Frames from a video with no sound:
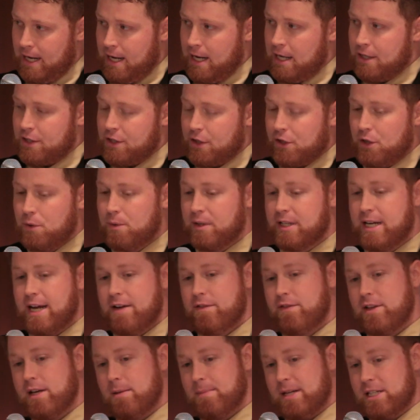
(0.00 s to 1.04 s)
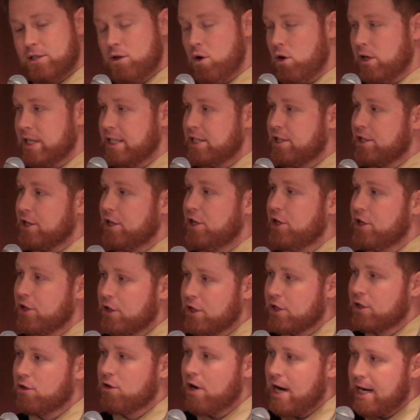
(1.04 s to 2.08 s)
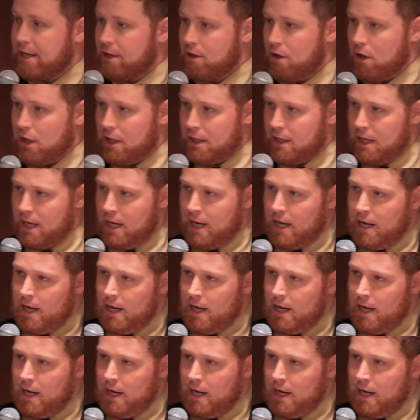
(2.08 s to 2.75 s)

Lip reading: So you would give them, it's called a secured credit card.